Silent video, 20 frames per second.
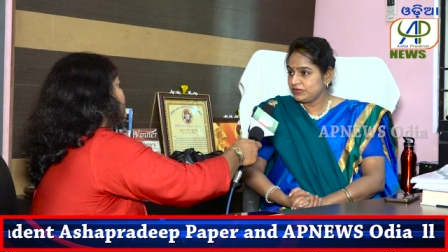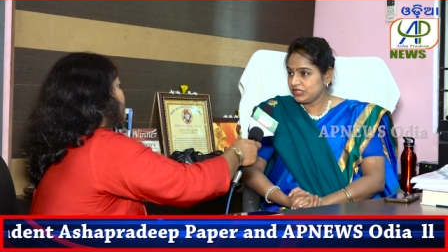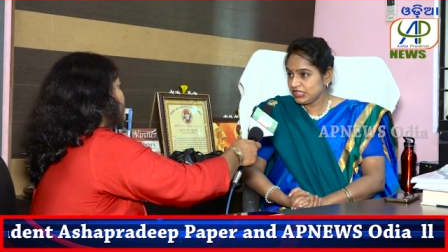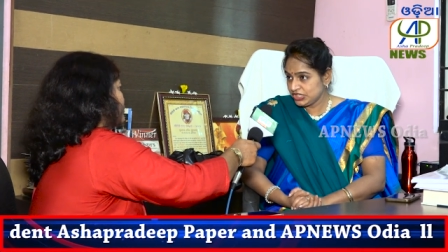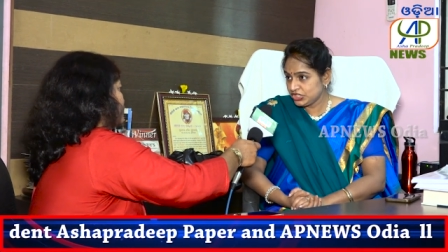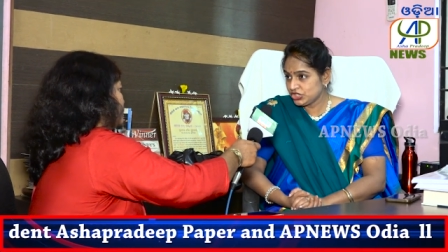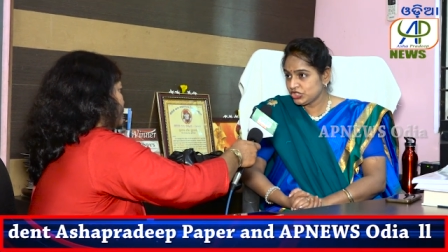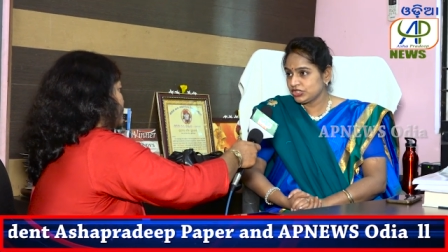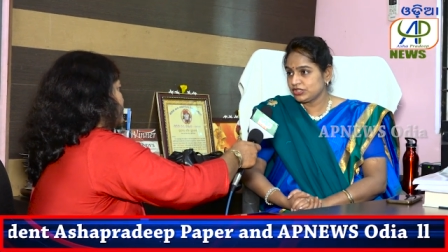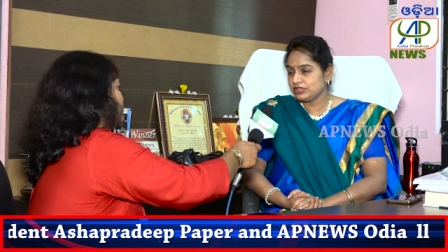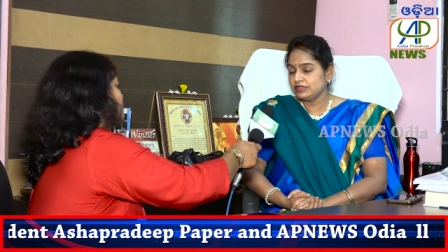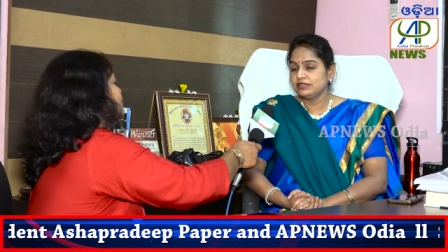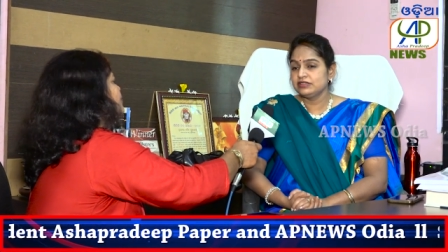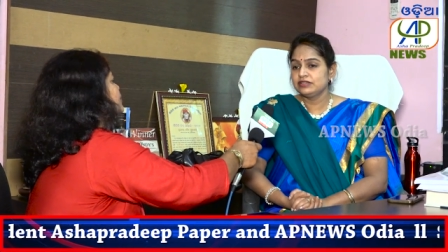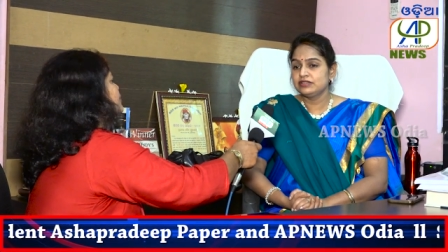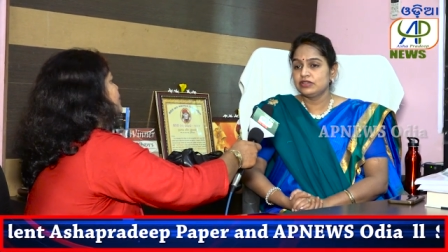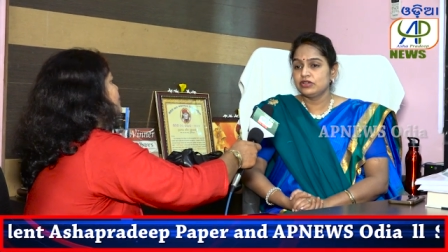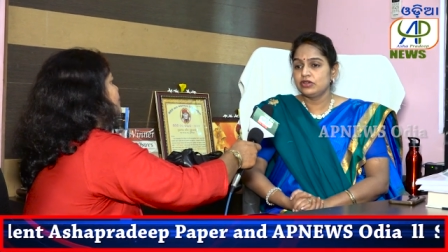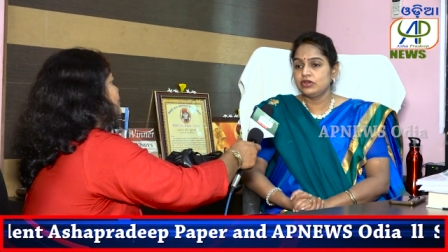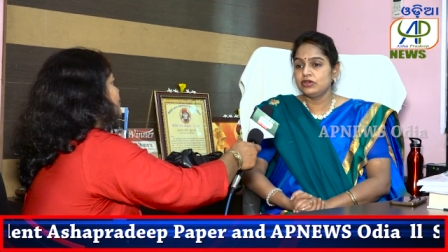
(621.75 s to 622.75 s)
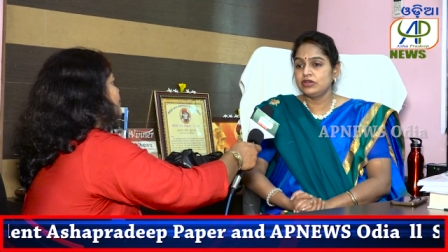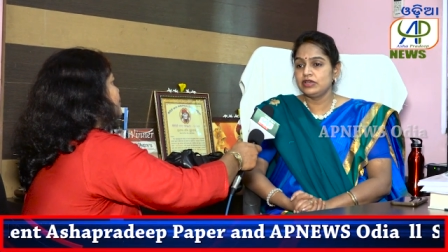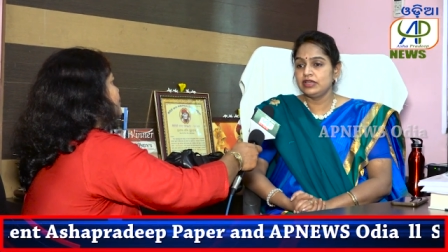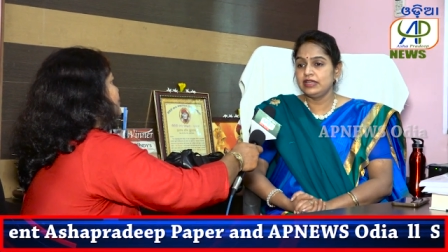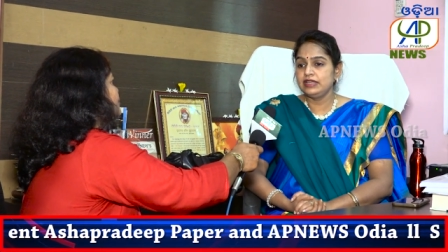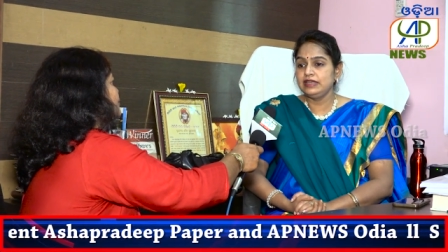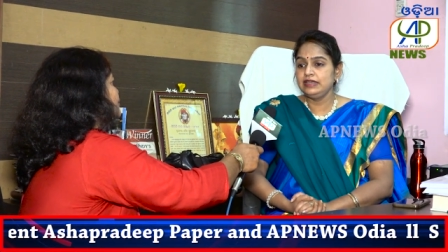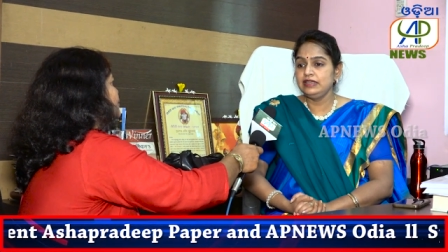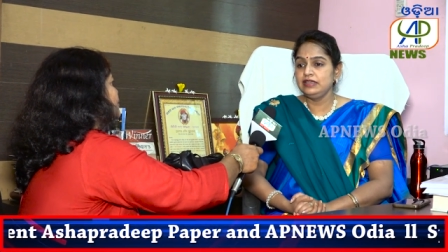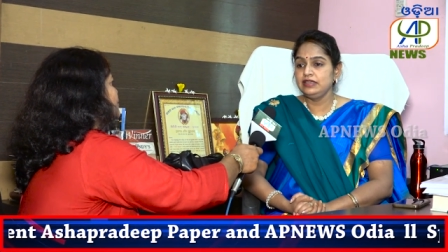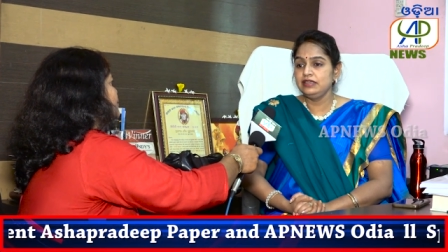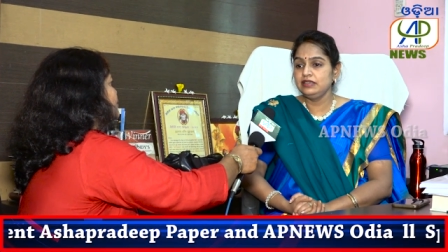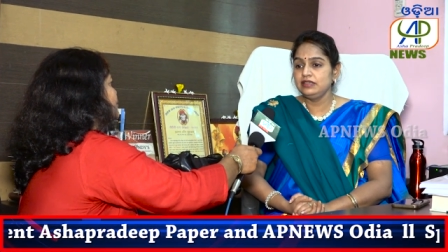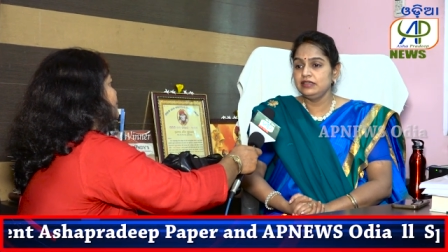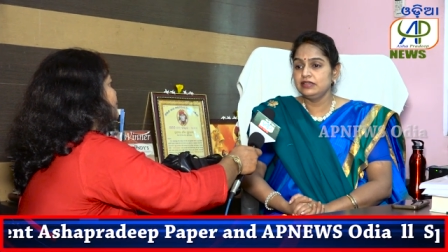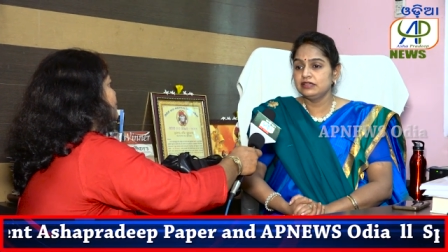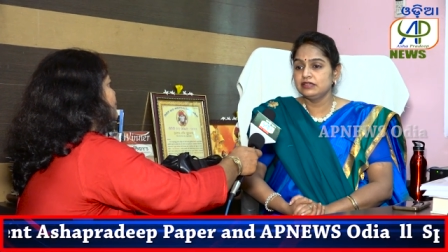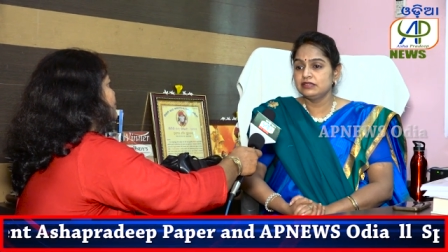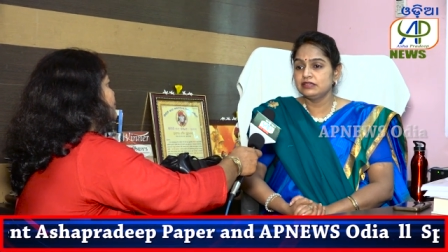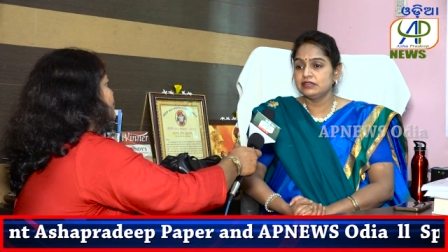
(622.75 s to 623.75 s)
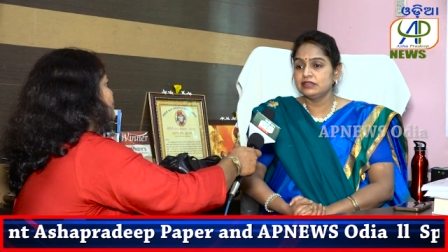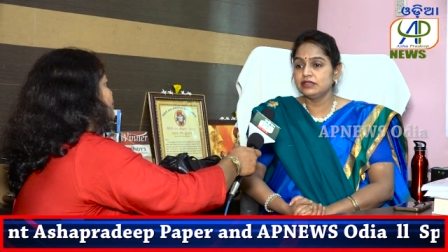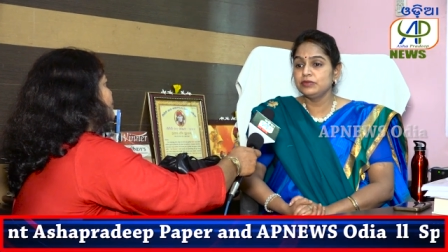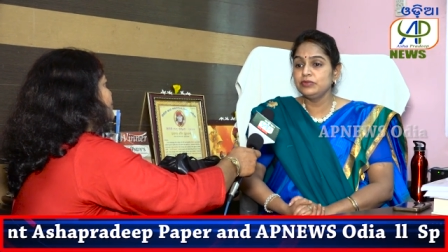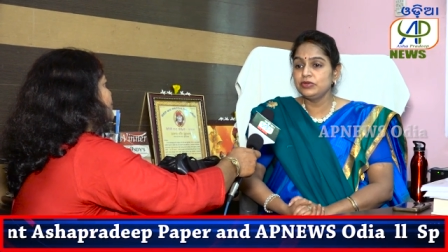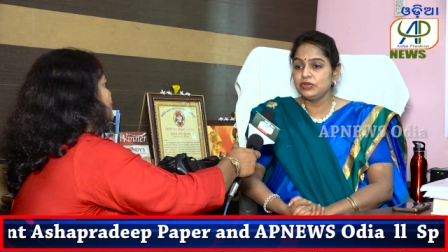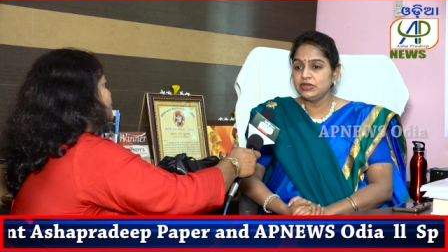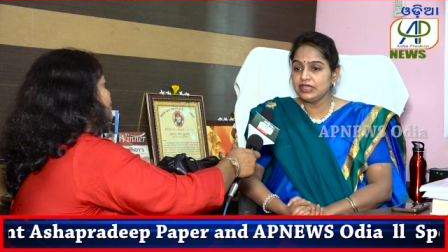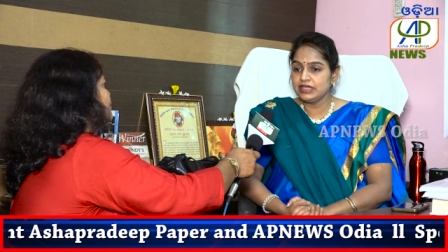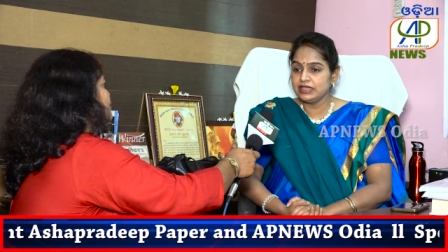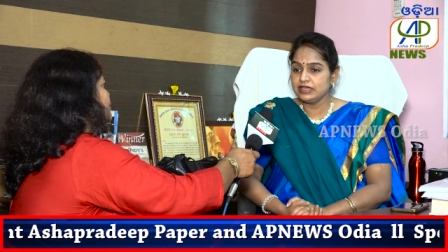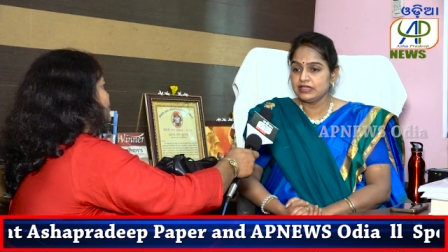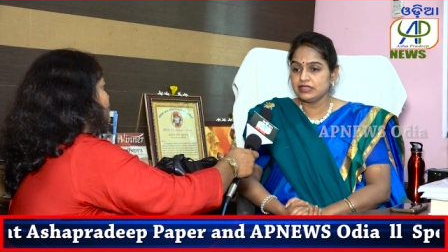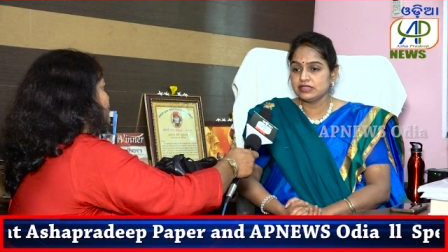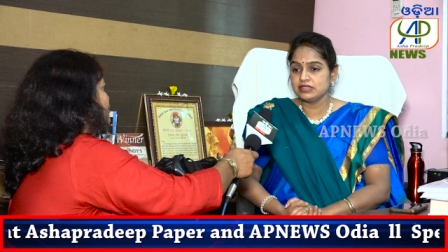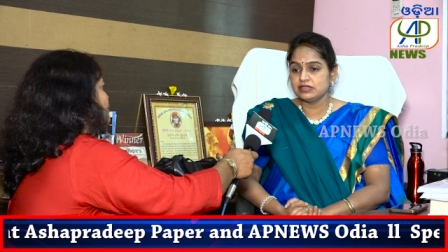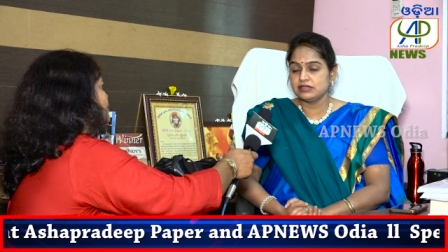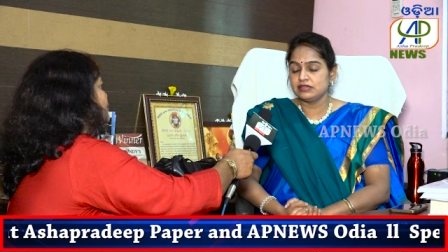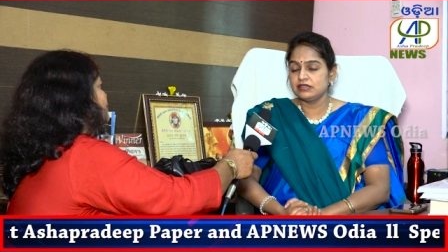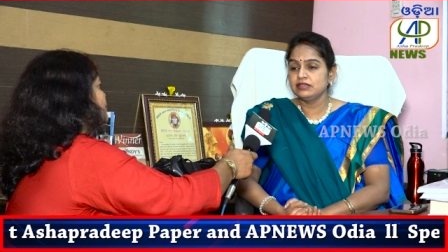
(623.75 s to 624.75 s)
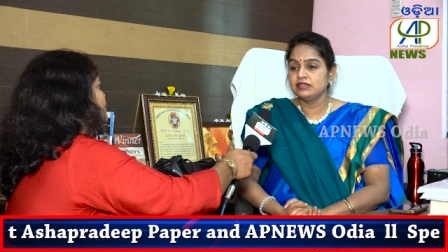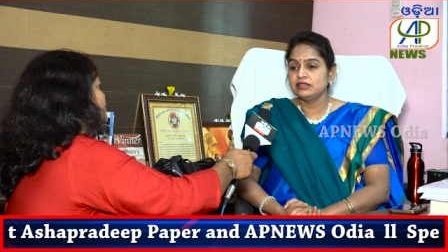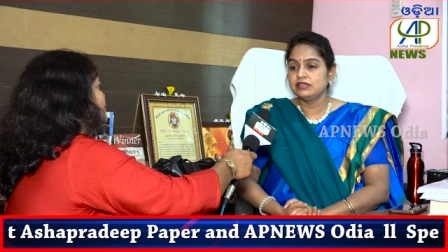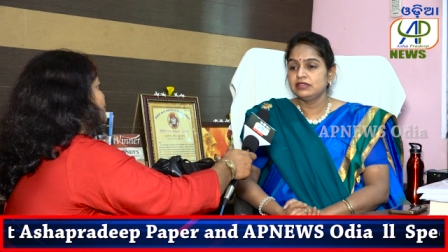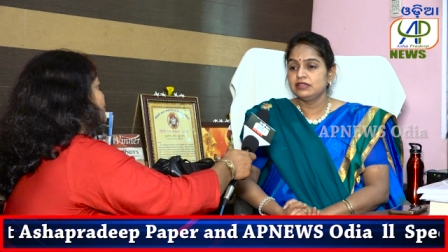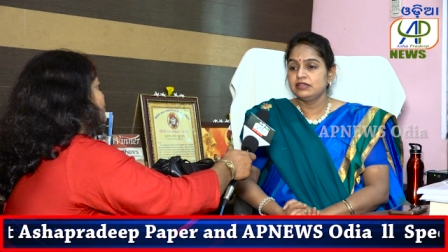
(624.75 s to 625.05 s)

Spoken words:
teacher or any communicator,